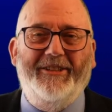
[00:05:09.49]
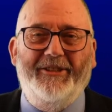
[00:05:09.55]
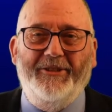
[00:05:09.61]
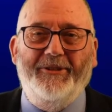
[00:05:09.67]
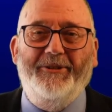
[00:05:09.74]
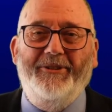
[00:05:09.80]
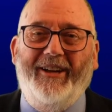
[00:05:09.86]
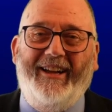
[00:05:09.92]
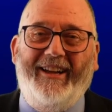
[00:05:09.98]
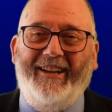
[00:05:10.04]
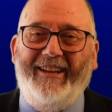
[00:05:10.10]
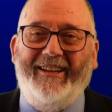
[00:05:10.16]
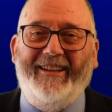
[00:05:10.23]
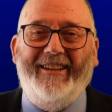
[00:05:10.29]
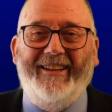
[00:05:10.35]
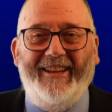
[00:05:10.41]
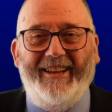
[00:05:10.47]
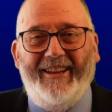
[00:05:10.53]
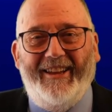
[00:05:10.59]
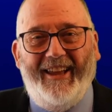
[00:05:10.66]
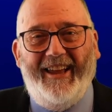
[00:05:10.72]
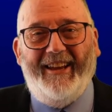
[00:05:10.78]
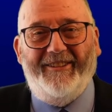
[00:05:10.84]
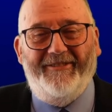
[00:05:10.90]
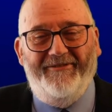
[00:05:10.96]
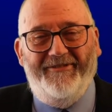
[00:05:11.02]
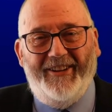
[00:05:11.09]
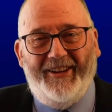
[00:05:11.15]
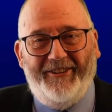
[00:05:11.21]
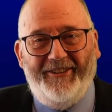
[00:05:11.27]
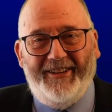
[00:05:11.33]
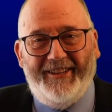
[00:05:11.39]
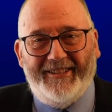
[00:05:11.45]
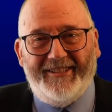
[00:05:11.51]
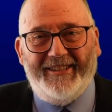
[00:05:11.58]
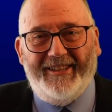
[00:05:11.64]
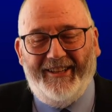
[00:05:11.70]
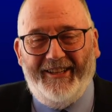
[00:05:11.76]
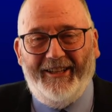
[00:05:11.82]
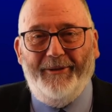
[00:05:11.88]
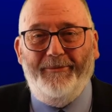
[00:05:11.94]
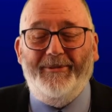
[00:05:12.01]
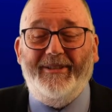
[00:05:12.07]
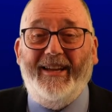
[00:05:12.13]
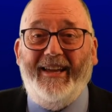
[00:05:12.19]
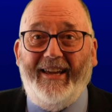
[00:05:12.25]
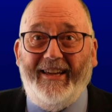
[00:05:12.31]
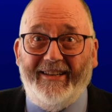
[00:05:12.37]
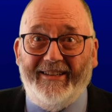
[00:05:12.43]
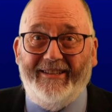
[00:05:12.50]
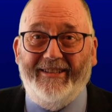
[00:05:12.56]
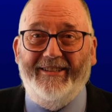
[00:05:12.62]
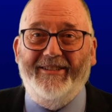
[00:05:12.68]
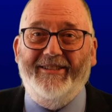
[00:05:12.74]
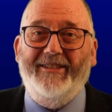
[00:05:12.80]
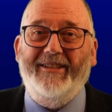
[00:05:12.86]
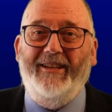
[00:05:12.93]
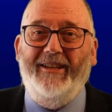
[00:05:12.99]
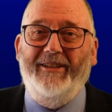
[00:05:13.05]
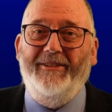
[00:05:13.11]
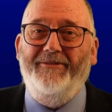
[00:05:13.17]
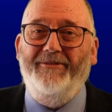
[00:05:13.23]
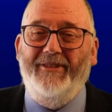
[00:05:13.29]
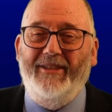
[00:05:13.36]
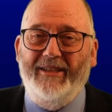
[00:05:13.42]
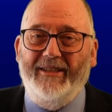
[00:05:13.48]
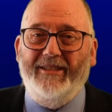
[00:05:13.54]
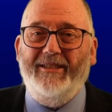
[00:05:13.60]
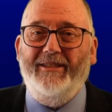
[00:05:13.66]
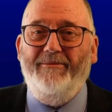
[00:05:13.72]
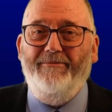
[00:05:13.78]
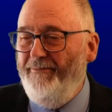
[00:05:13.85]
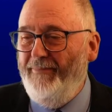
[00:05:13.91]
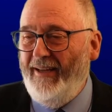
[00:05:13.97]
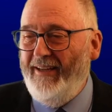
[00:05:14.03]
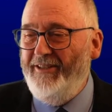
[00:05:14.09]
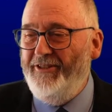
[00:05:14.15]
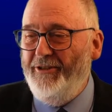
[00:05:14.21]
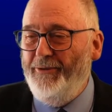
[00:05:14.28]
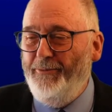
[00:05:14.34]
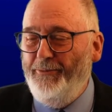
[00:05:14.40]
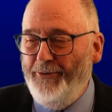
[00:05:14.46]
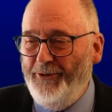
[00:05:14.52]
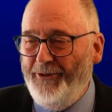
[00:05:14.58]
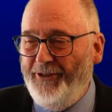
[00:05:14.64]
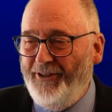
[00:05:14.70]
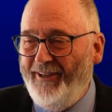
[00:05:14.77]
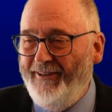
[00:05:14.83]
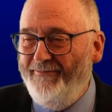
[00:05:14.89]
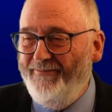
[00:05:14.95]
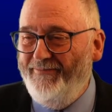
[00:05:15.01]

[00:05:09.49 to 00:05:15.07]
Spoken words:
who have been at various times editors of this major work,